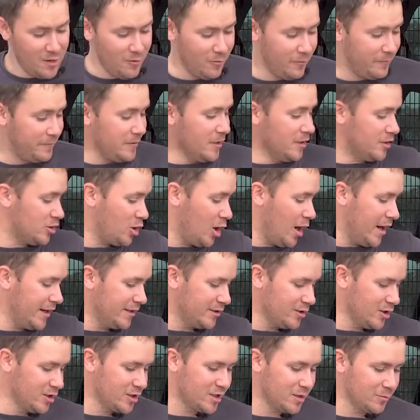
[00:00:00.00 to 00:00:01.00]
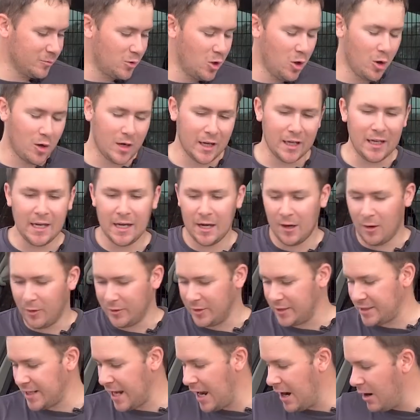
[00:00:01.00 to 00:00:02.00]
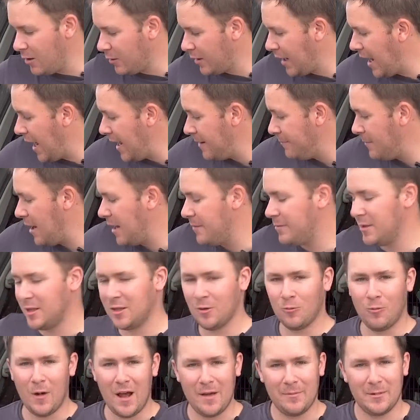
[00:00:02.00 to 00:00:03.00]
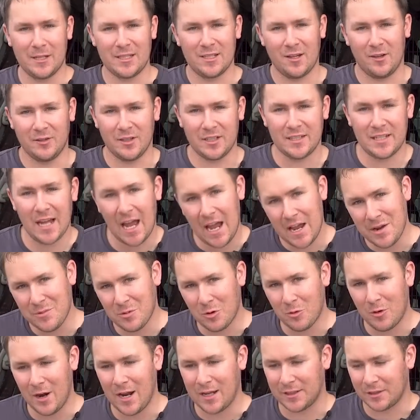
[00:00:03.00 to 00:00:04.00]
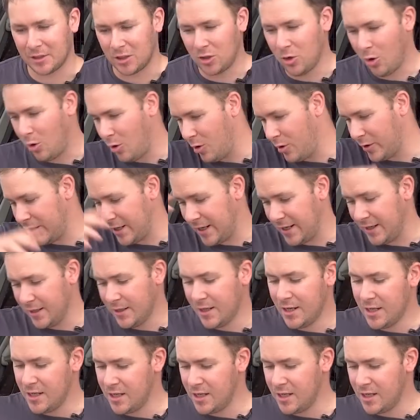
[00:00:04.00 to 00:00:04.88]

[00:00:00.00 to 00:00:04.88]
if you're trying to do some cooking here on the tailgate, maybe the Weber's on the table around the corner,